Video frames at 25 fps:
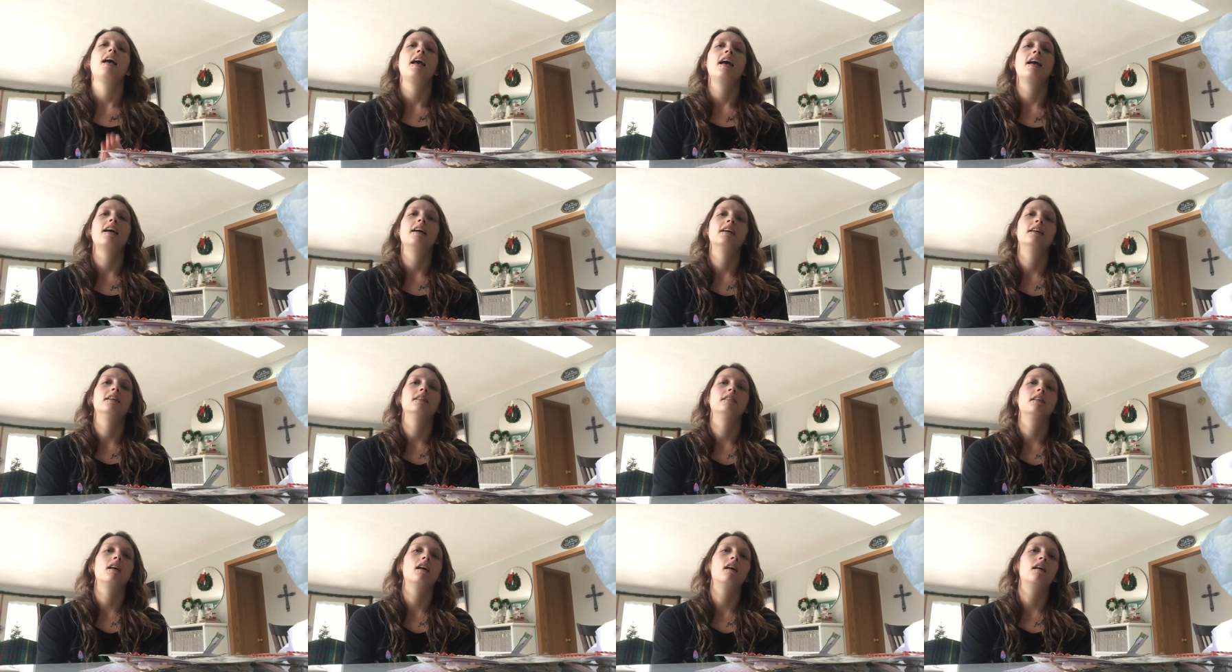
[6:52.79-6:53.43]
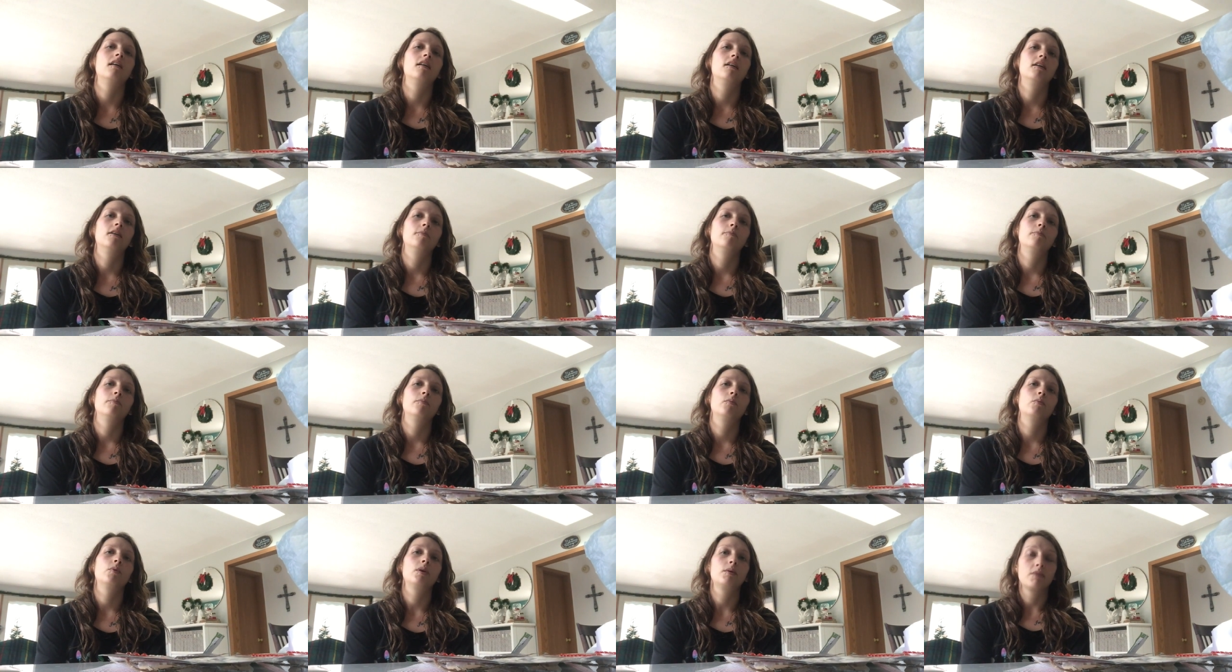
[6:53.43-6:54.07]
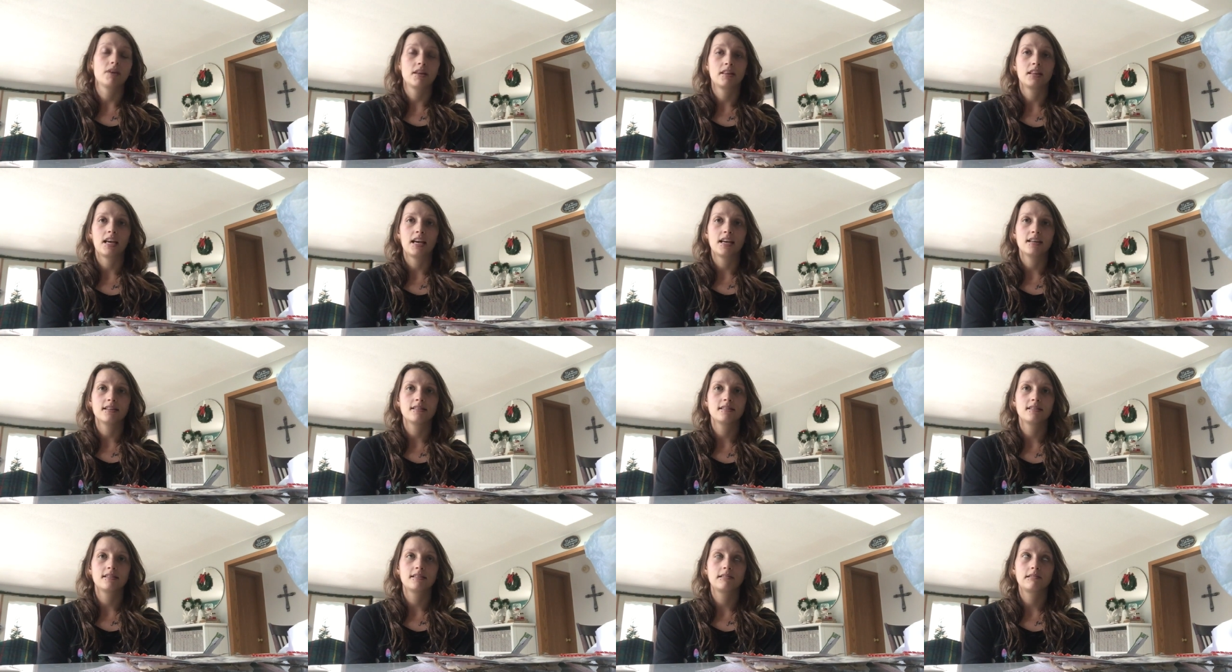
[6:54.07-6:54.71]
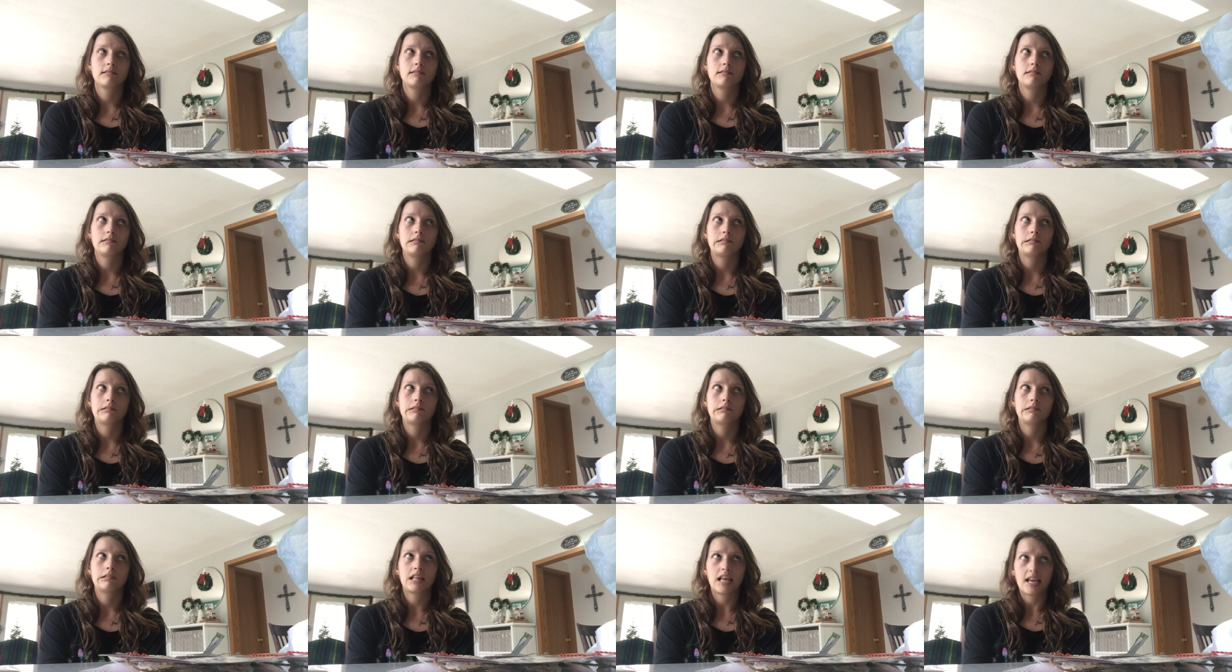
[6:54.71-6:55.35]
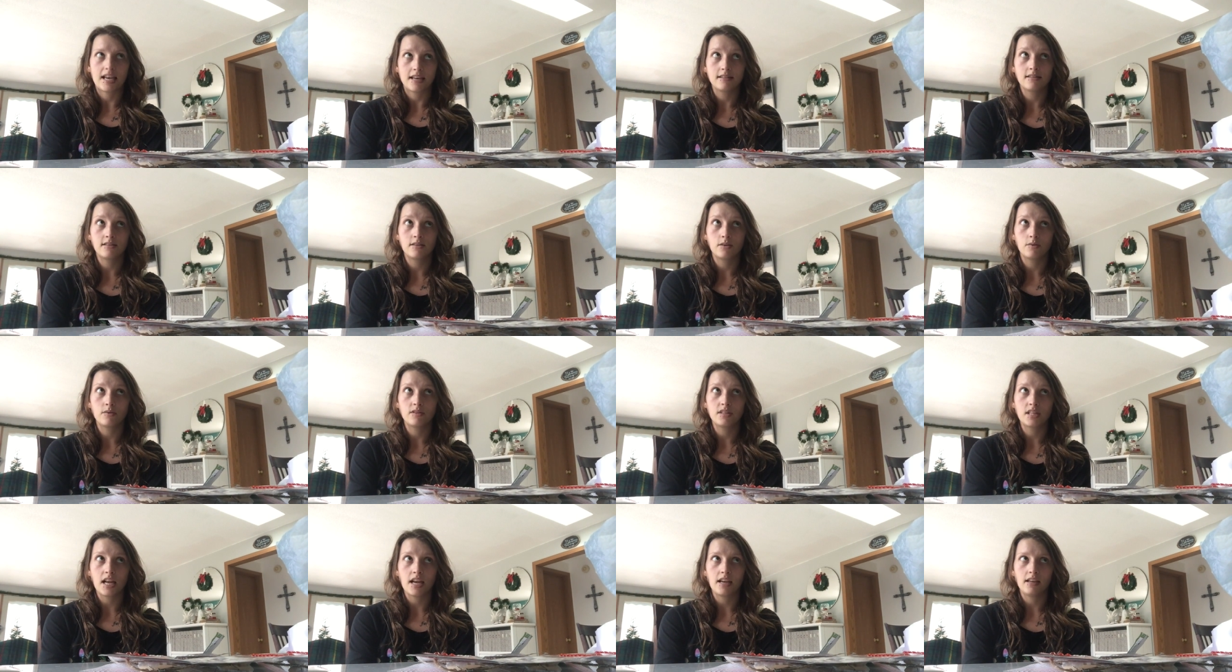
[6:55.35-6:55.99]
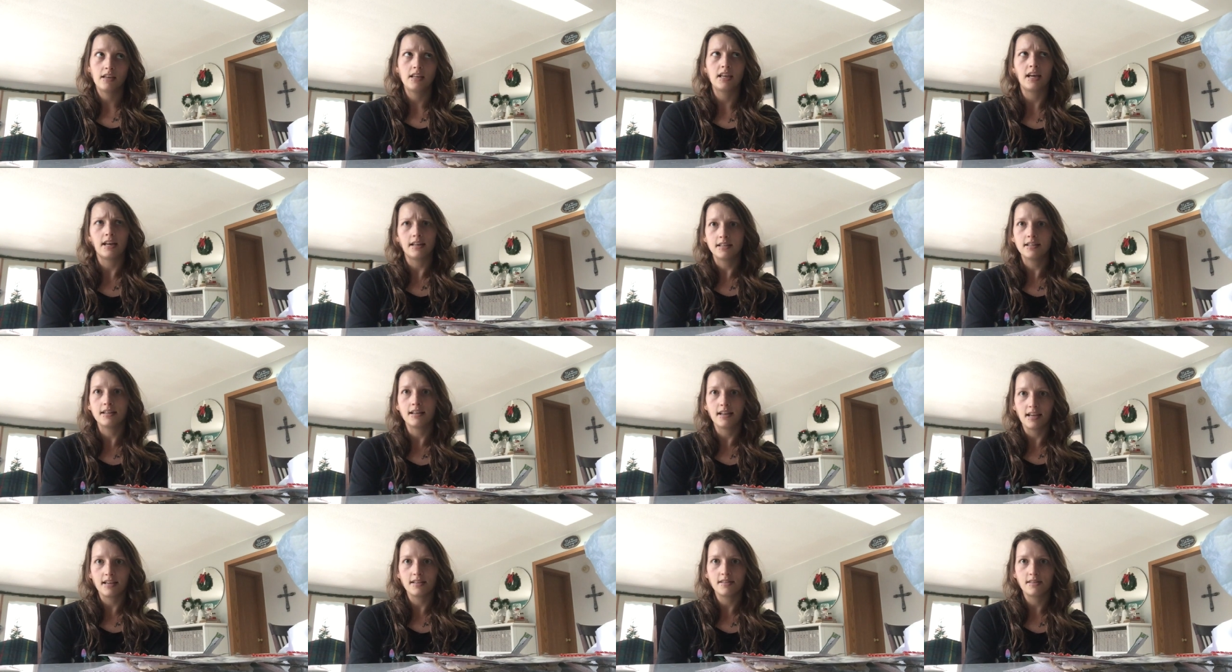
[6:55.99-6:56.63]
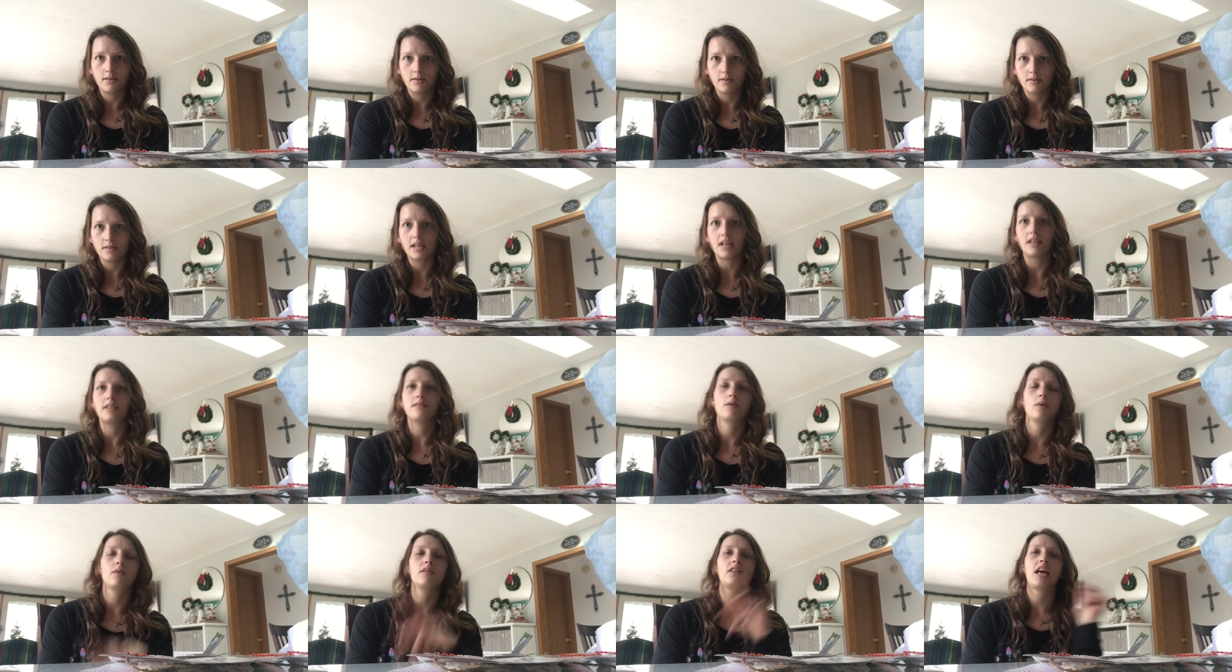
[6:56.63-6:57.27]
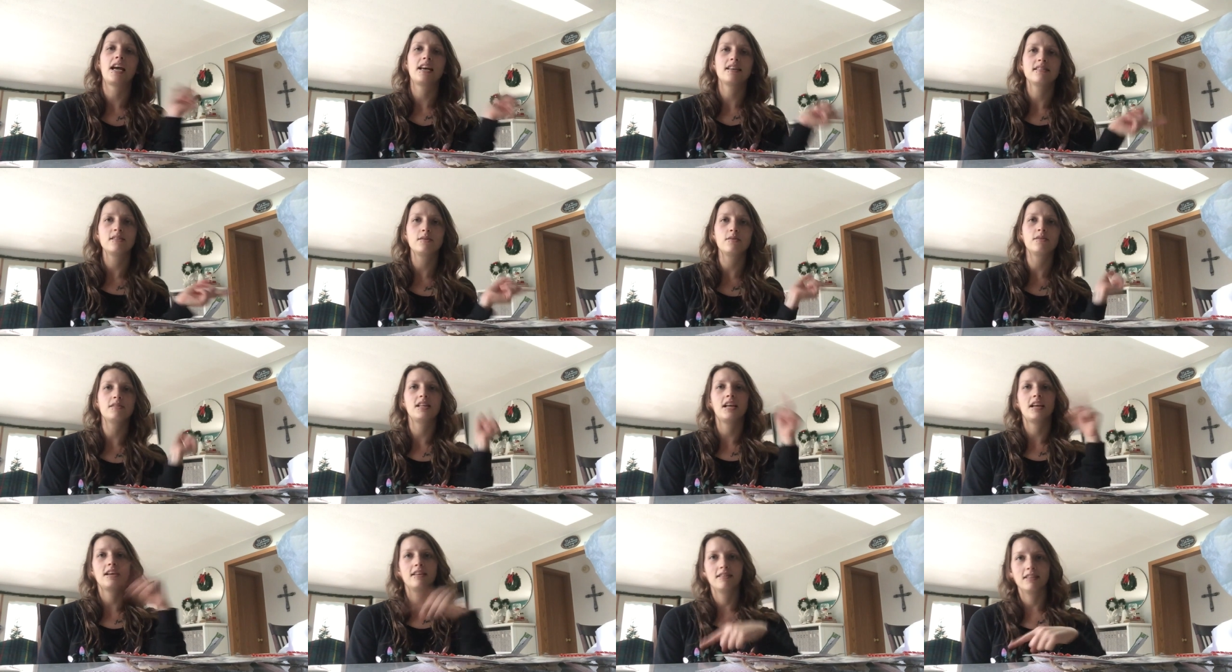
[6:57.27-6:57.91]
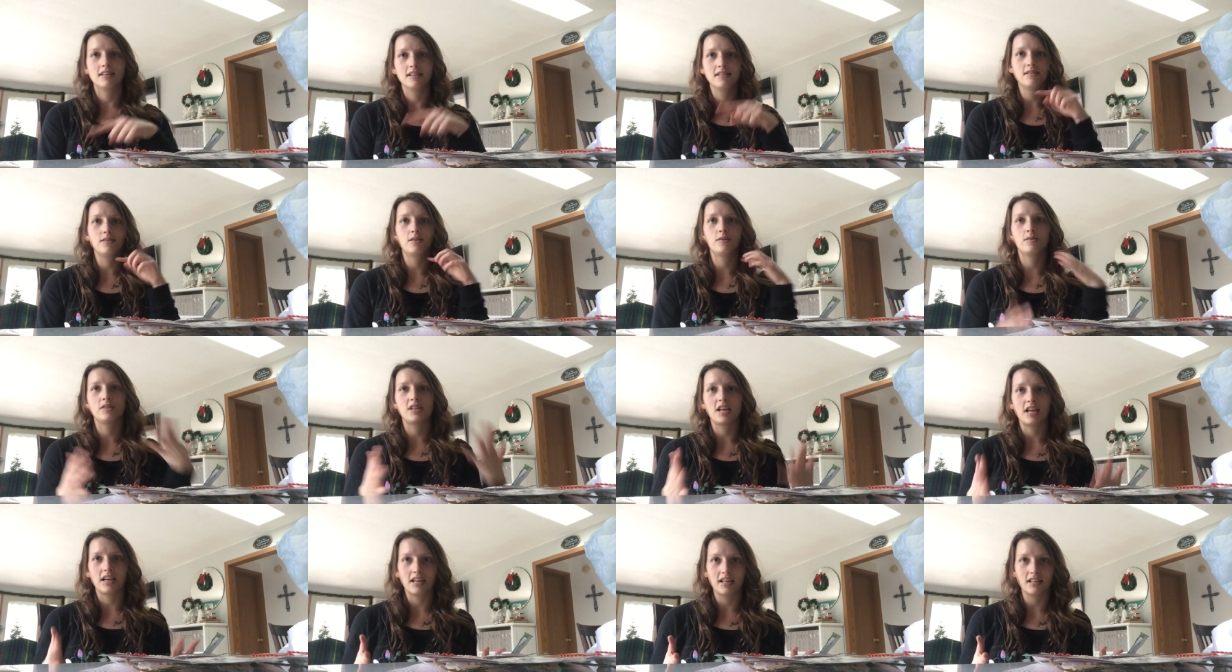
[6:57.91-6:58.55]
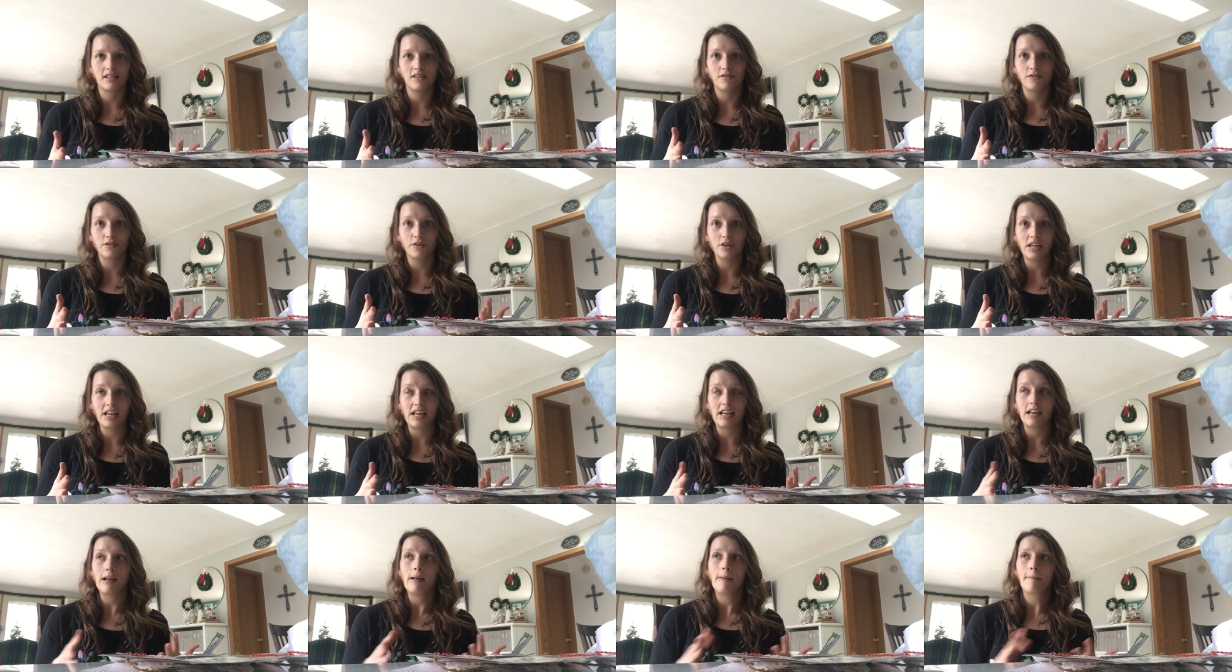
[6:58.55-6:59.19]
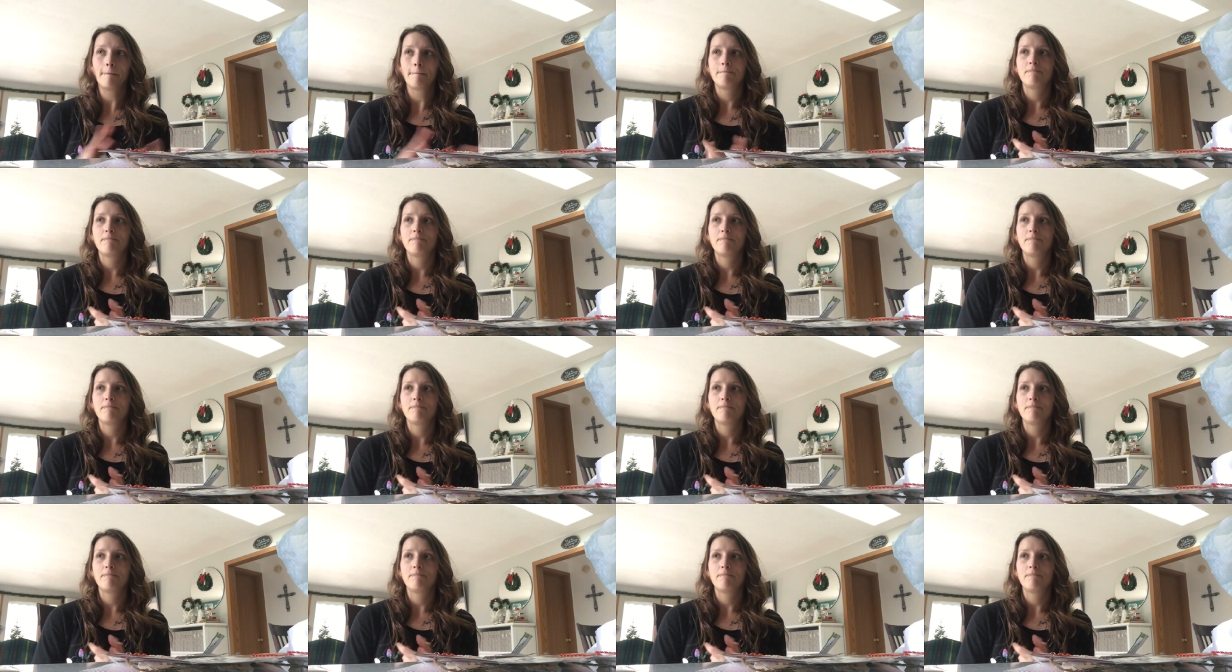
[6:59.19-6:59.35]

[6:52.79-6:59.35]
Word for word: And um, we went last last Tuesday. Yeah, today's Tuesday. So last Tuesday and this Tuesday, it's free.